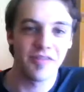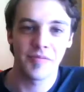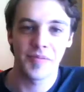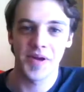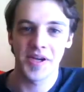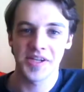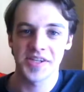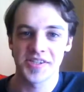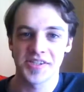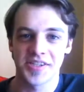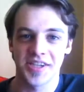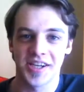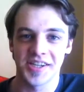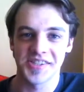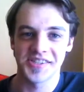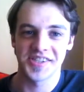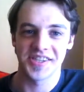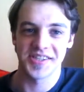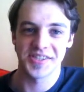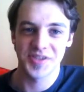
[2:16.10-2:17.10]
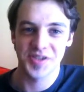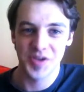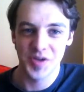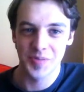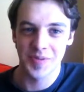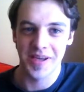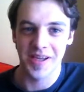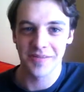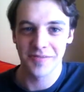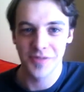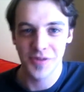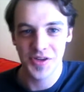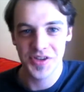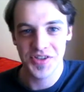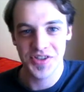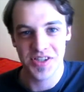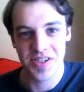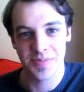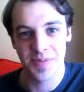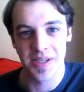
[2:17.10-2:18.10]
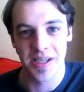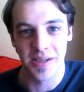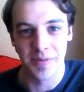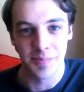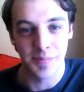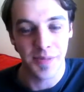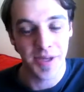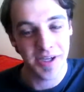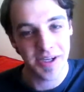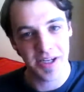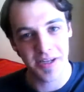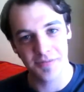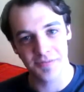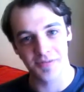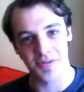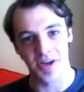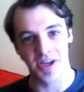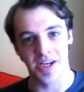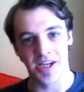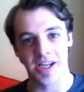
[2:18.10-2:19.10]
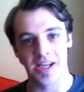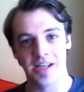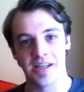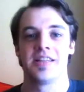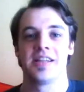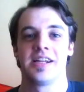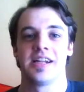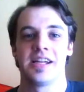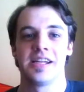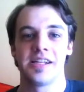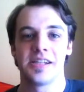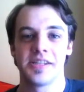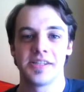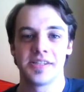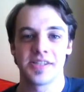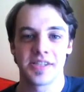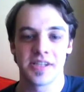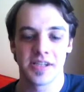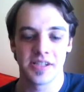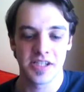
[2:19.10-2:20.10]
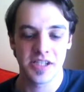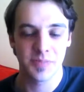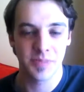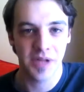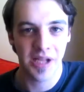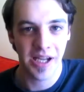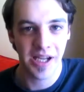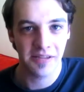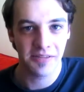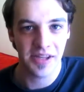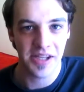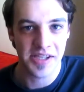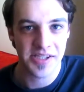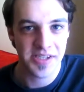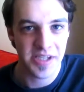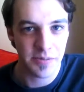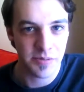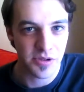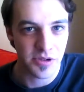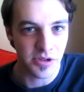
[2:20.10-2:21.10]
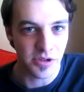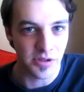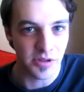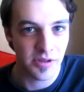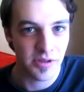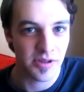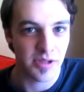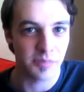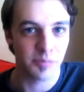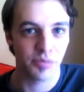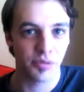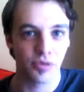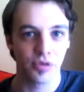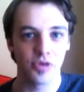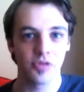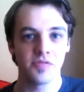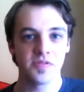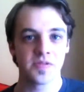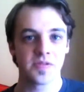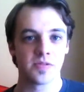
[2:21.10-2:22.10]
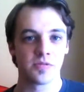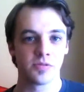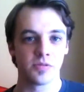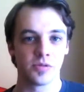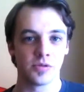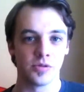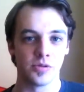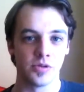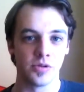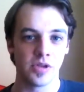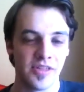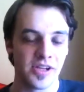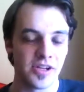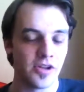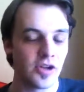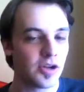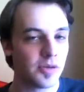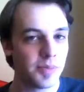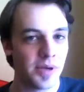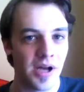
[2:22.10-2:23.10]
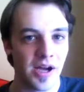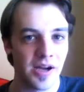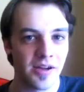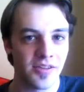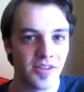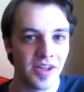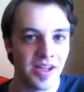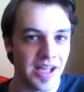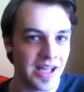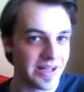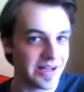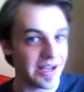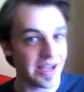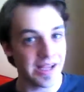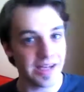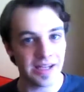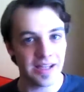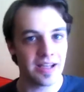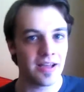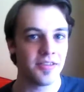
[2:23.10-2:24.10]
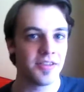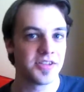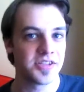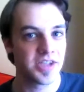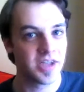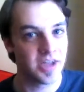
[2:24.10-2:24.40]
If a parking sign says 2p, 4 to 6 p.m, Monday to Friday, then it is displaying the exception that proves the rule that you can park there at any other